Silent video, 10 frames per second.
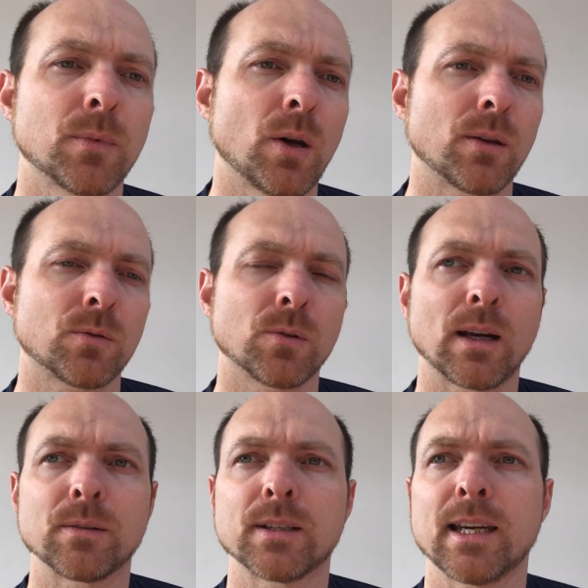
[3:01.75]
going
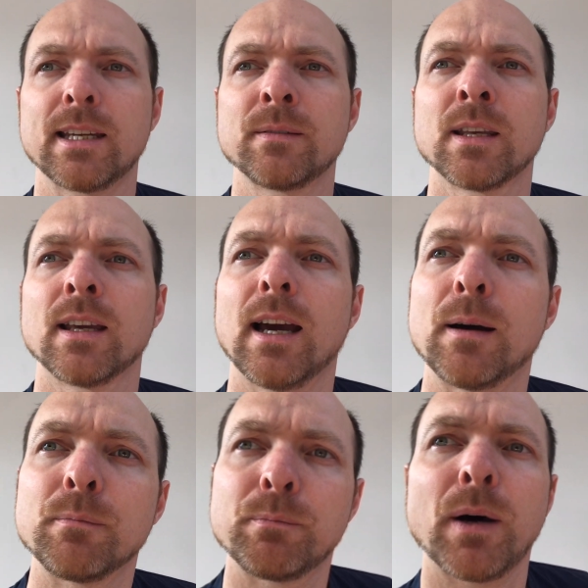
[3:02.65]
throughout the day,
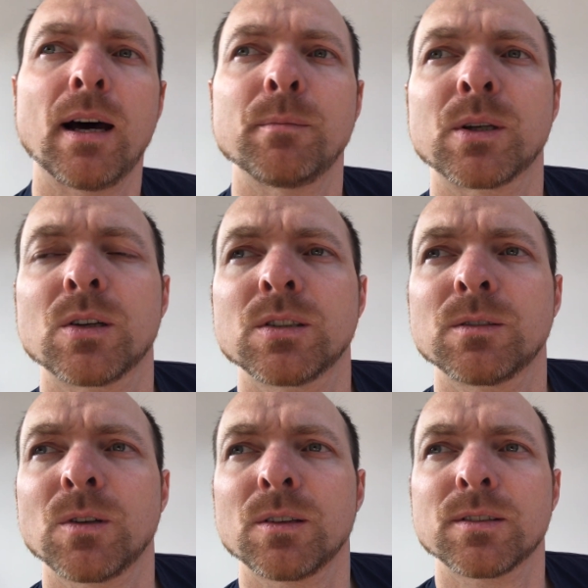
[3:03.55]
but because
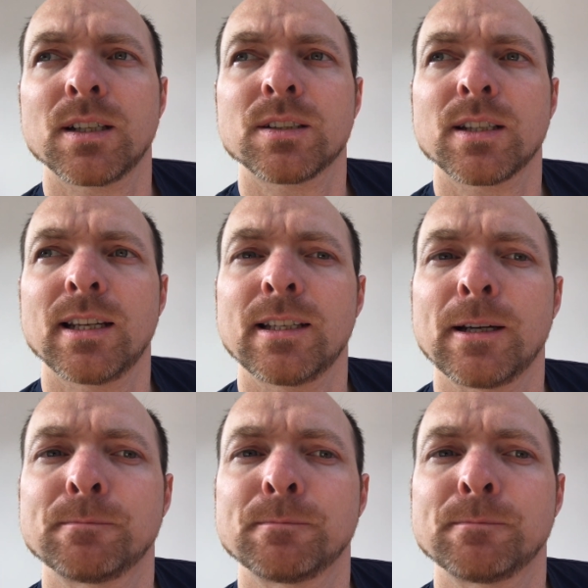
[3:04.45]
you've got such a